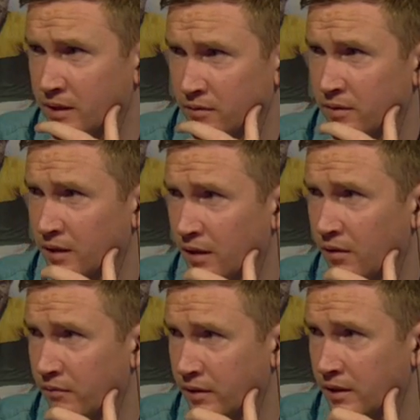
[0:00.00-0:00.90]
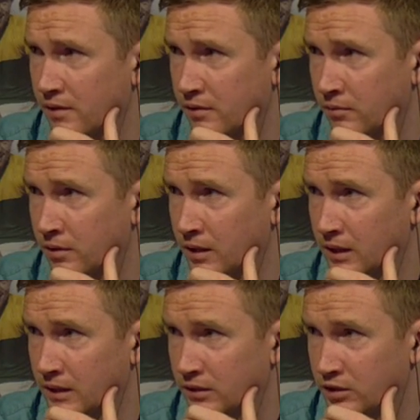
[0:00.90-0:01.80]
during the All Ireland final? So
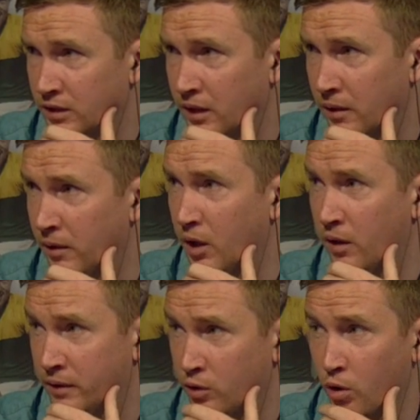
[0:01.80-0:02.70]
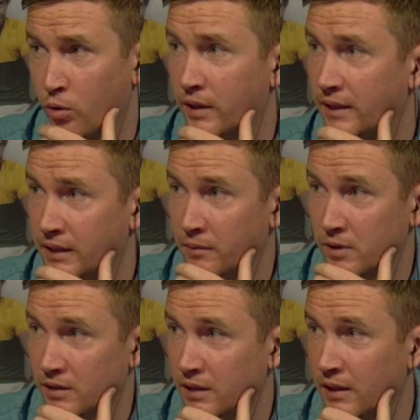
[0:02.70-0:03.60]
they're still are uh, not the core of that team
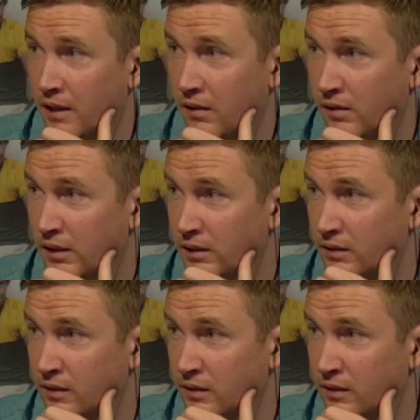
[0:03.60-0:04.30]
are still there. Yeah, and, and